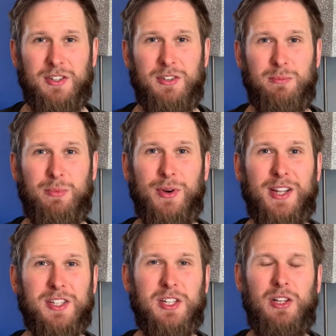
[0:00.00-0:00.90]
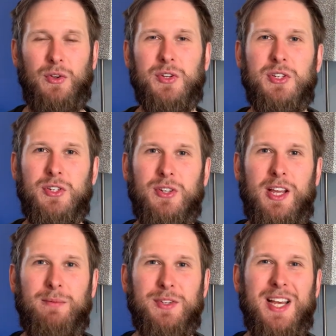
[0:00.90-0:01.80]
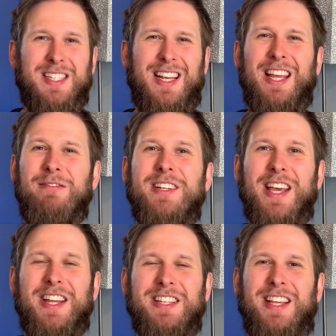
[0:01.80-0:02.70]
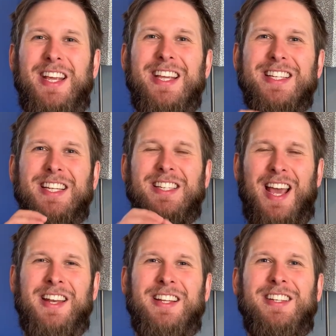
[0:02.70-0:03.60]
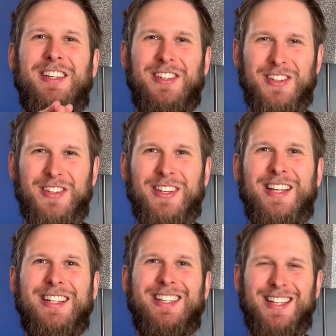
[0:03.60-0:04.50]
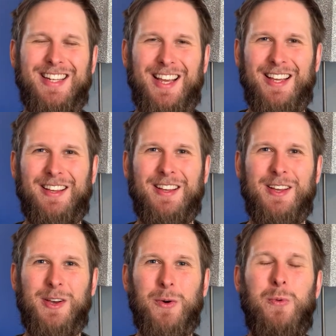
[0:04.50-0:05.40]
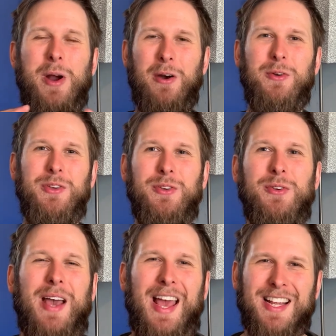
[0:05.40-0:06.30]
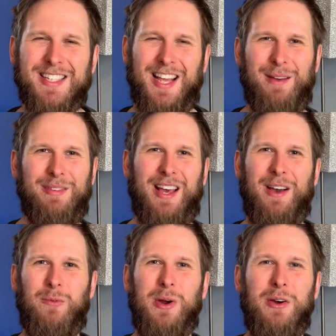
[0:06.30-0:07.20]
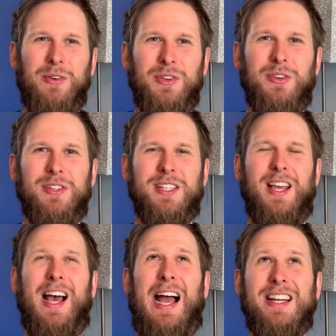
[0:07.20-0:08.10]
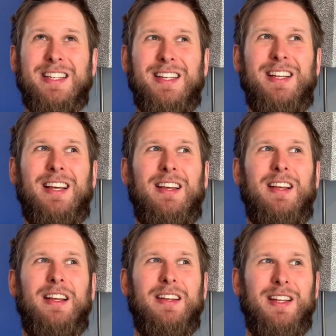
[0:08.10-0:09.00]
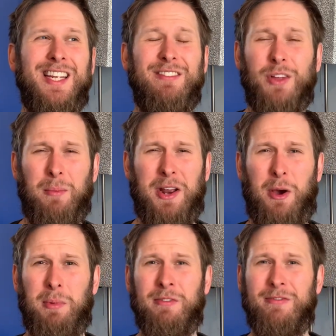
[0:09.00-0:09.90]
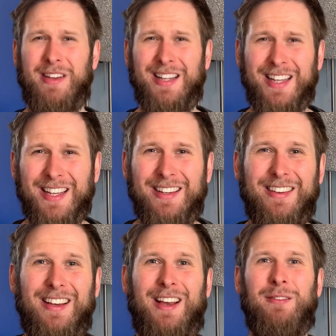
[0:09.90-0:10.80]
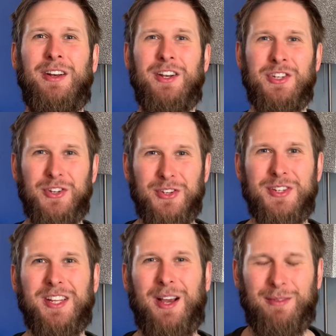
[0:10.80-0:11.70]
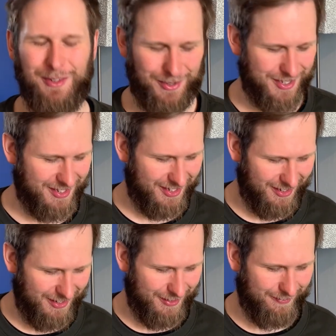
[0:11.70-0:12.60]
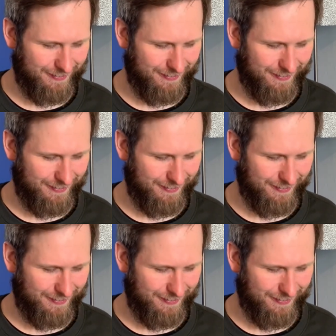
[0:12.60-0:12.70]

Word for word: to bring us close to Him. So that's an invitation that He's extending to you today. Will you accept that? Will you say, actually, even though I might not be feeling it, I'm going to choose to come close to you.